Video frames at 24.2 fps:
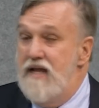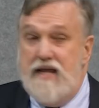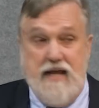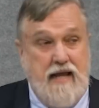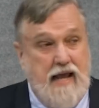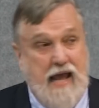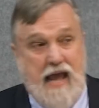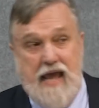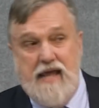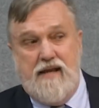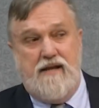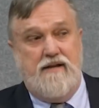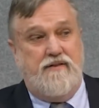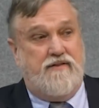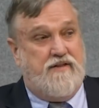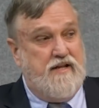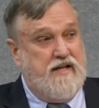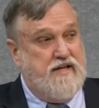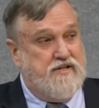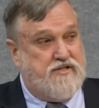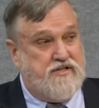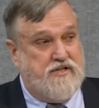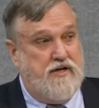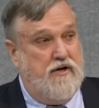He hated
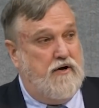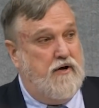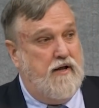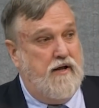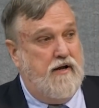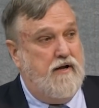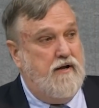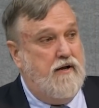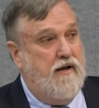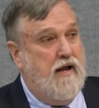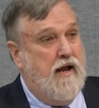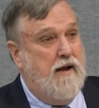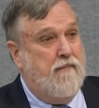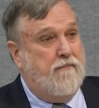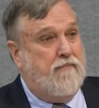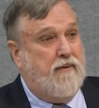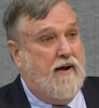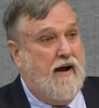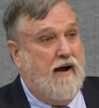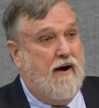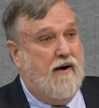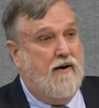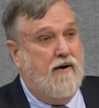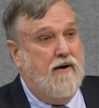the Assyrian
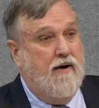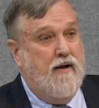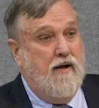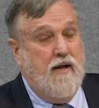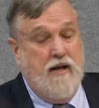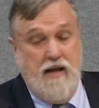Empire.